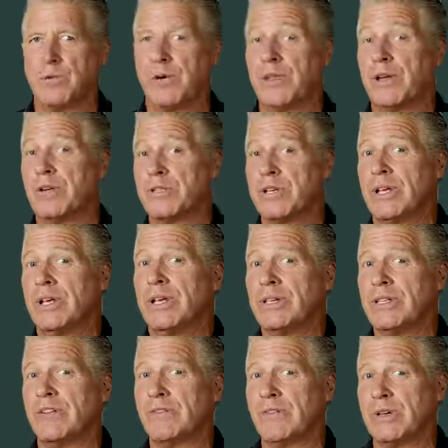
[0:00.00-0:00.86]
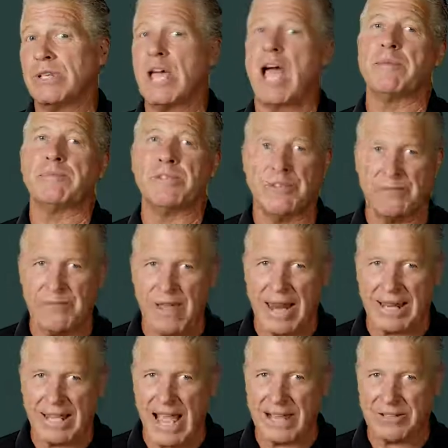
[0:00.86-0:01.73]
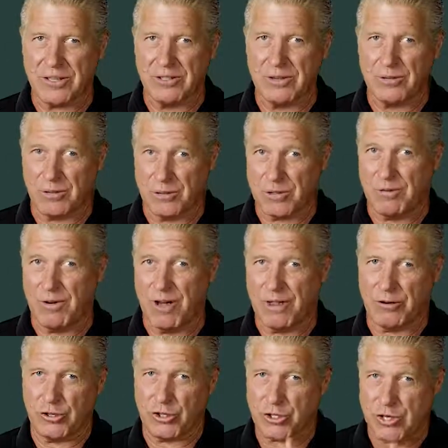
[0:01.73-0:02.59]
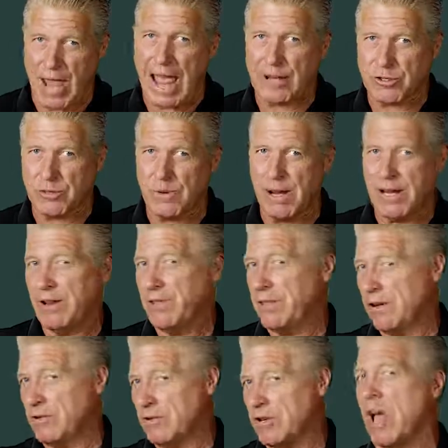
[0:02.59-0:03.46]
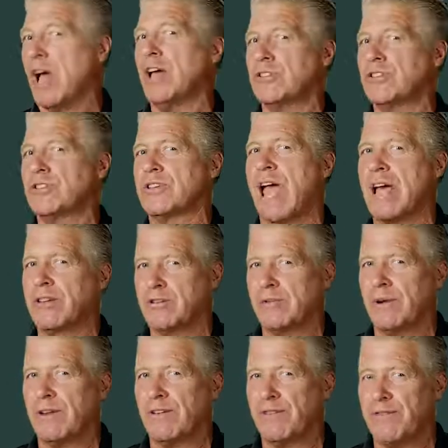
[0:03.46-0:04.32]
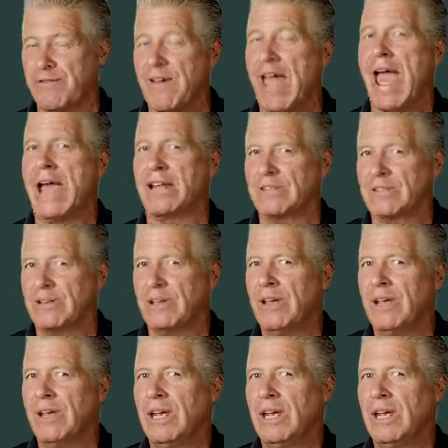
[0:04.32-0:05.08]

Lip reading: Well, there's different types of fatty acids. First of all, there's saturated and there's unsaturated fats.